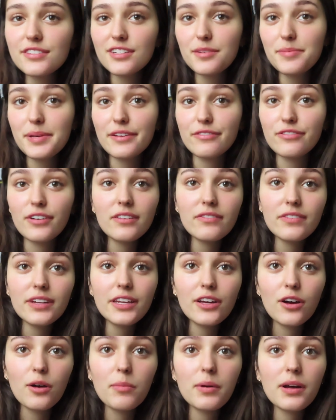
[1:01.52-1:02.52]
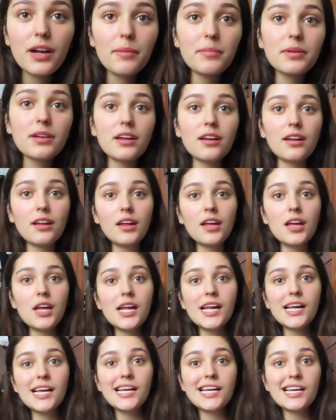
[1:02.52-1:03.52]
is gonna be a fun video, but I'm gonna
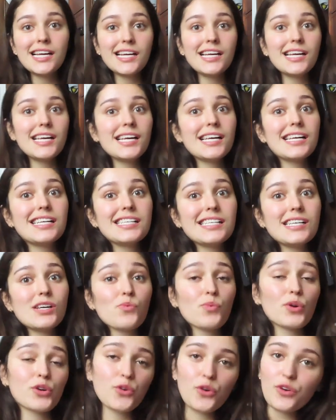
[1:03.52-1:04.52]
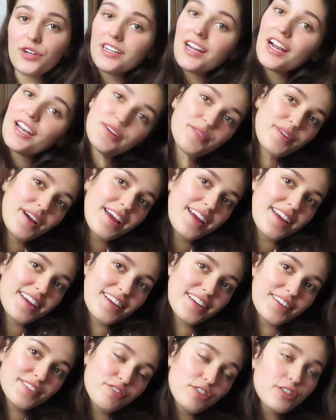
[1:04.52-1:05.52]
record it
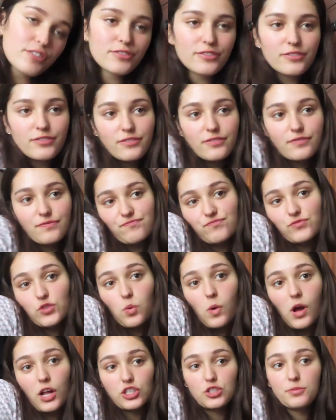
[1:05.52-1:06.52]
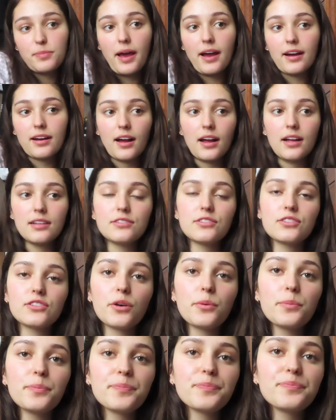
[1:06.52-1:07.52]
anyway to watch back on,
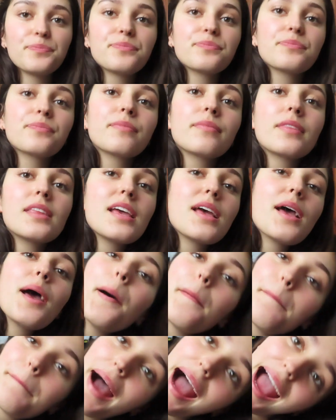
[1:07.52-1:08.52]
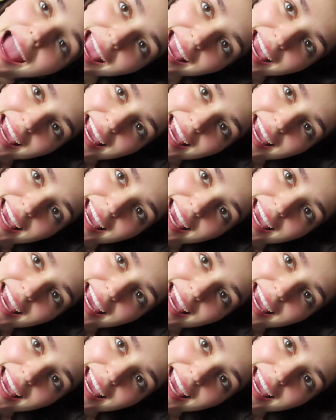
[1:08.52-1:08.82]
so. But,